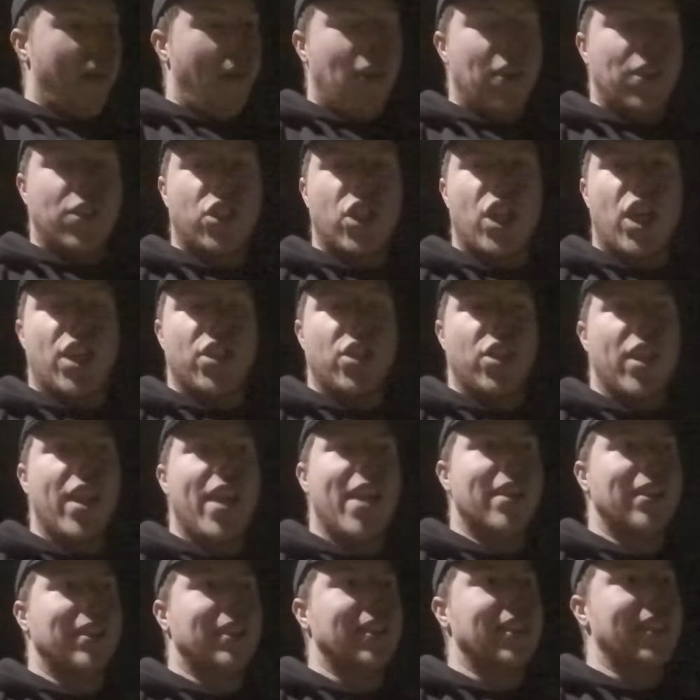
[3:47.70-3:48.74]
the charger
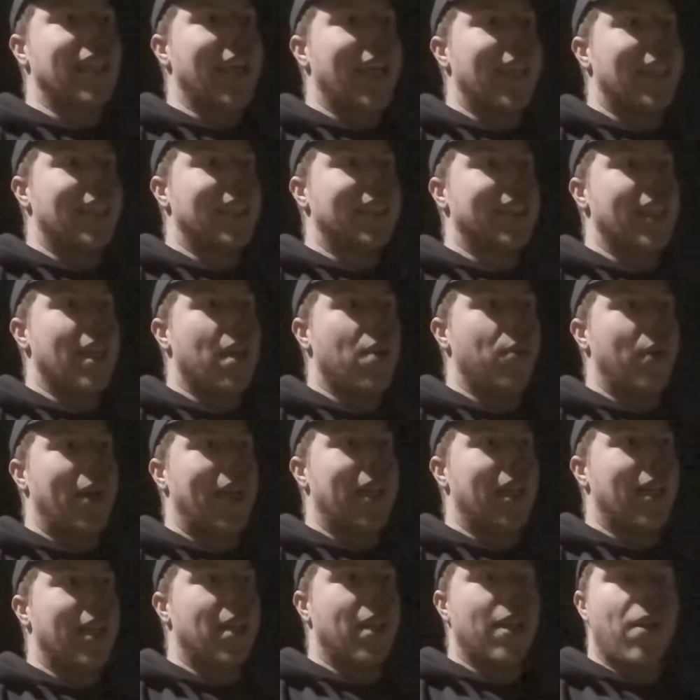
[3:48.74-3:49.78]
there, and uh, we're
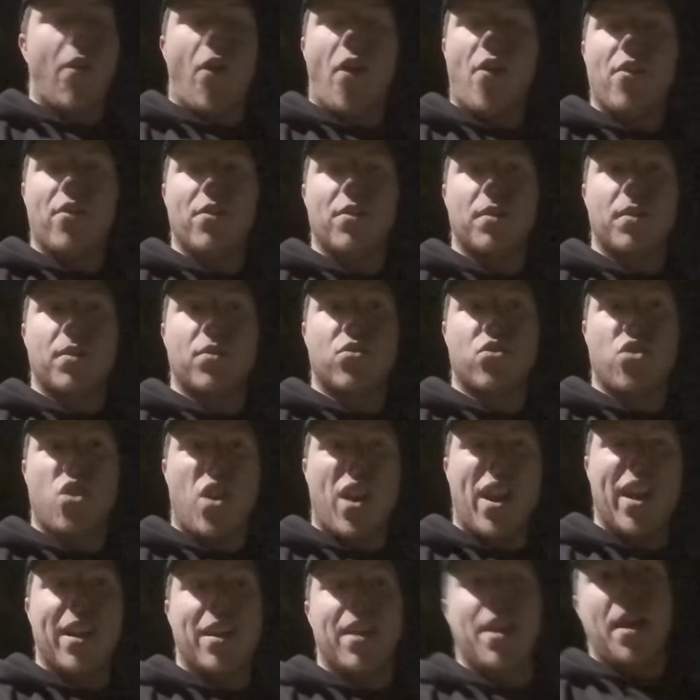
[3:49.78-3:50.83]
going to
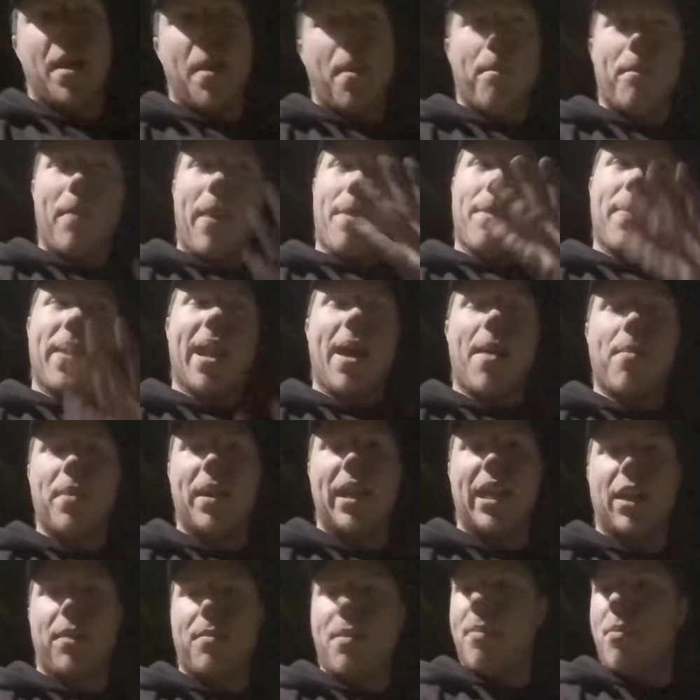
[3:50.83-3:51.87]
try and pump it up a
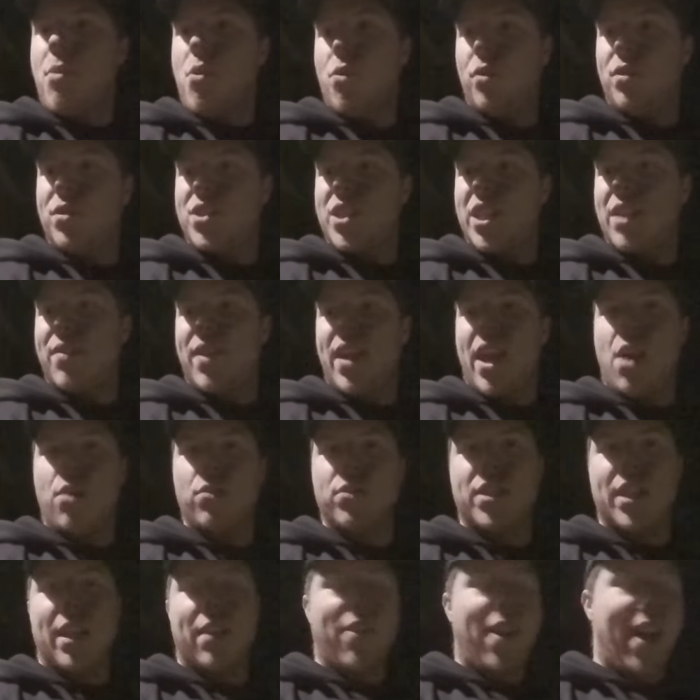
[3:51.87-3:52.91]
little bit more and see if it
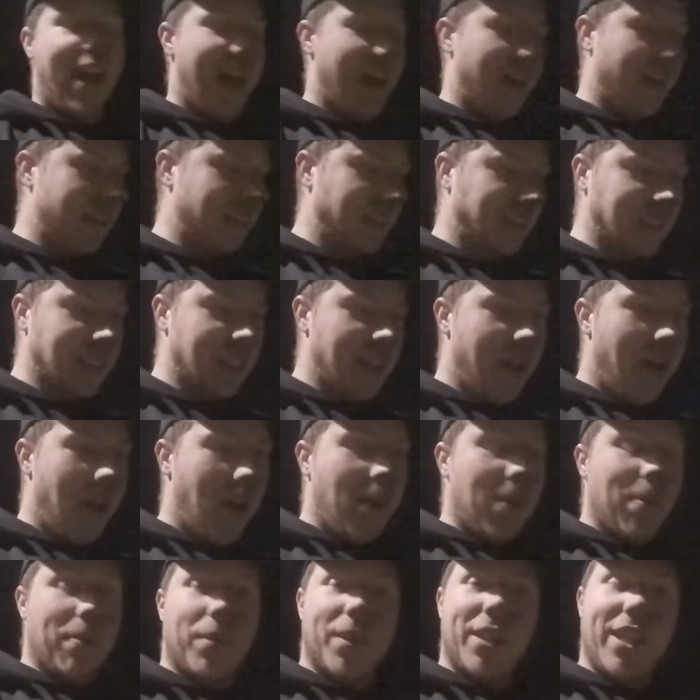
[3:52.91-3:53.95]
holds enough air.
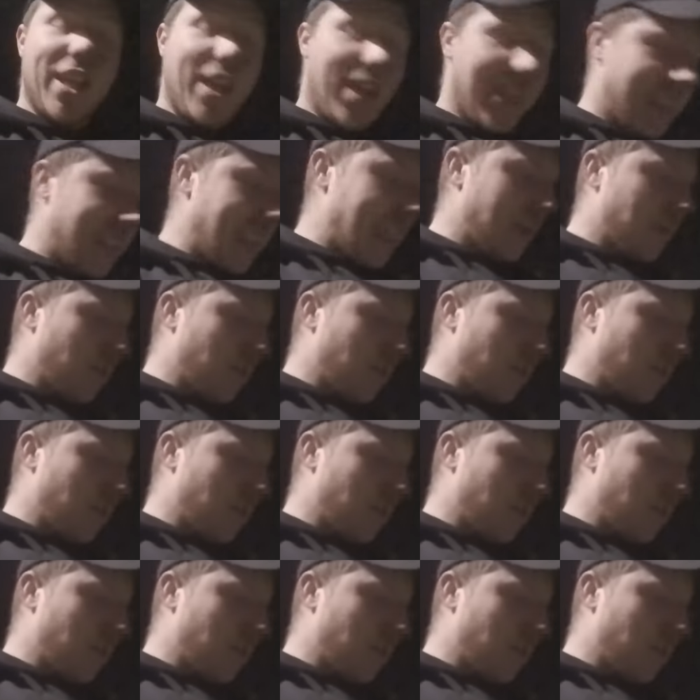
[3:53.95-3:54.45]
But the idea